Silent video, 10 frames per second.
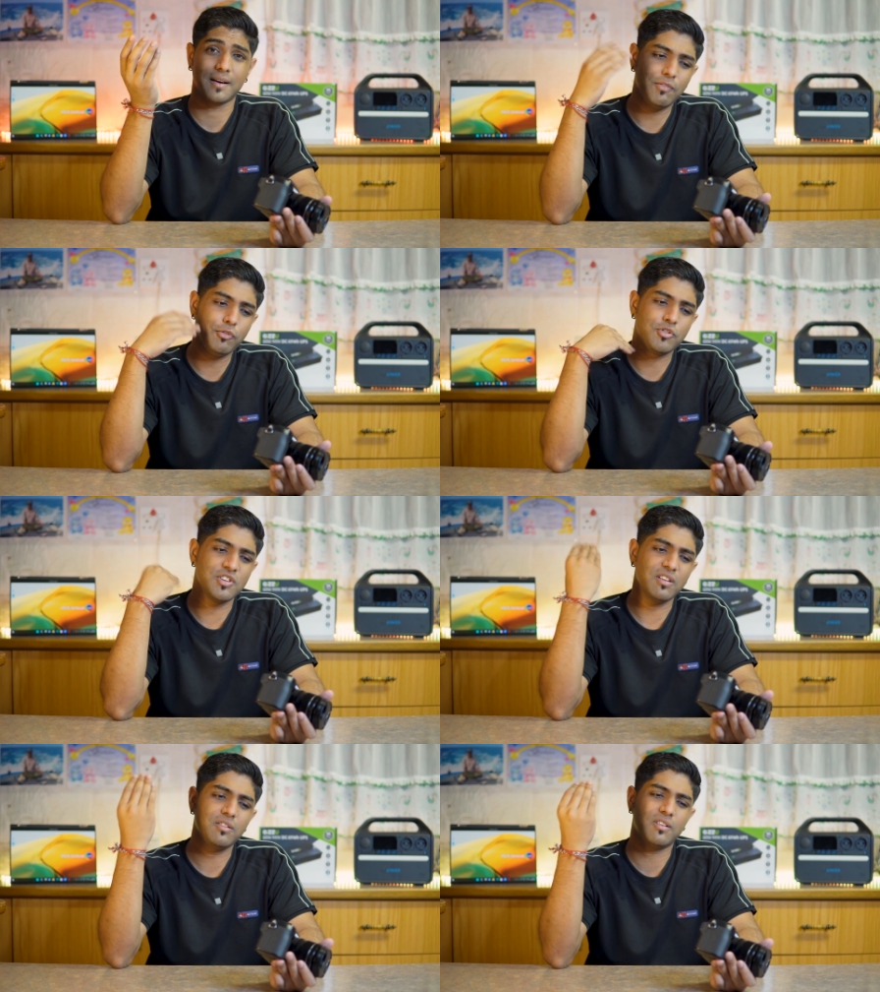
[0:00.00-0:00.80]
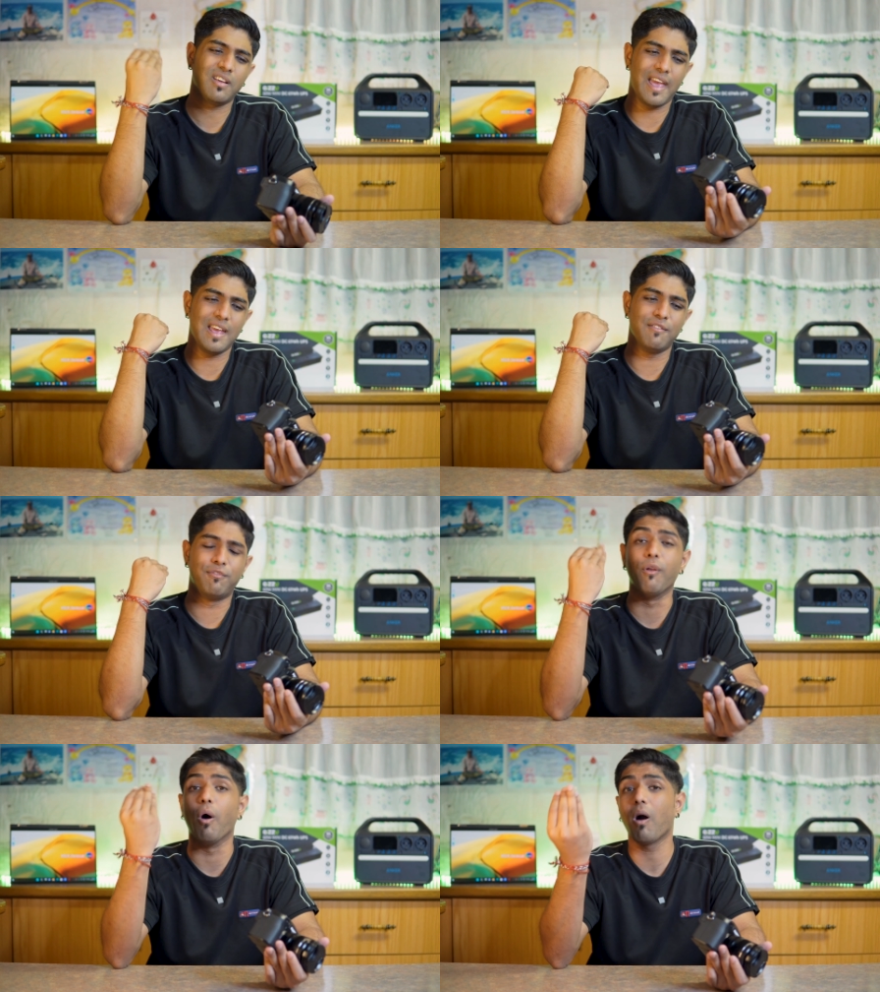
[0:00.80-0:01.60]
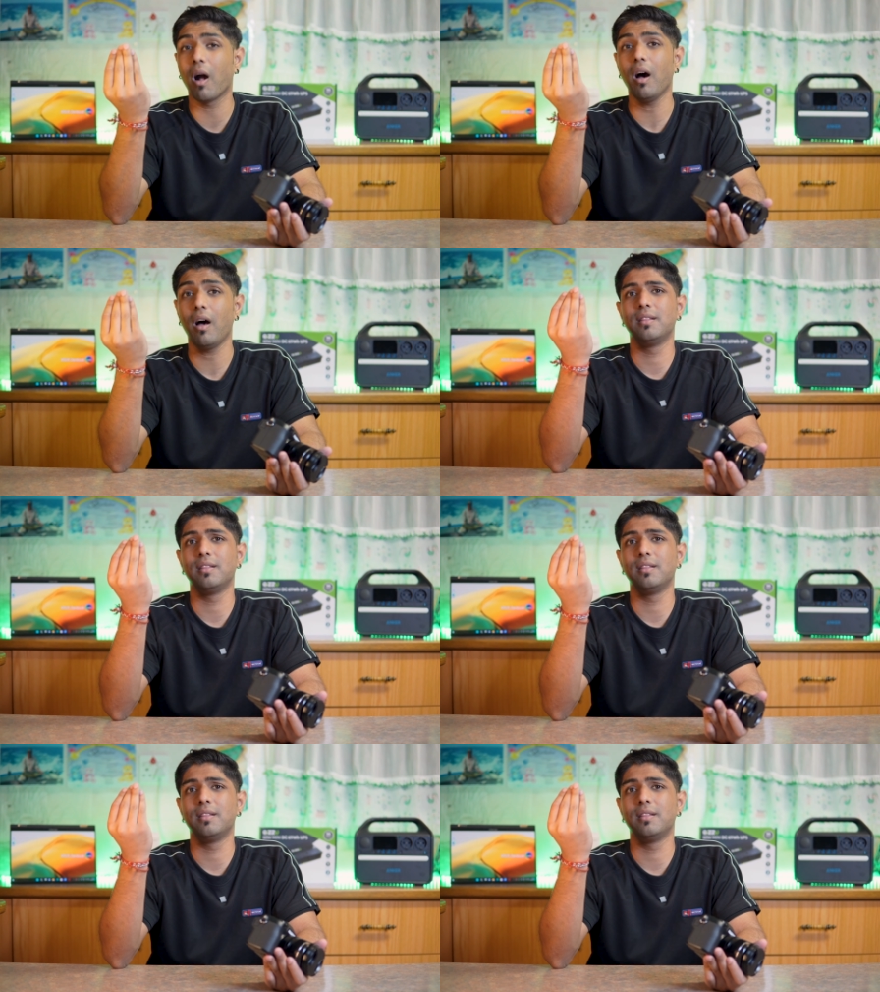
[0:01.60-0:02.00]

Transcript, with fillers: if you're just a vlogger,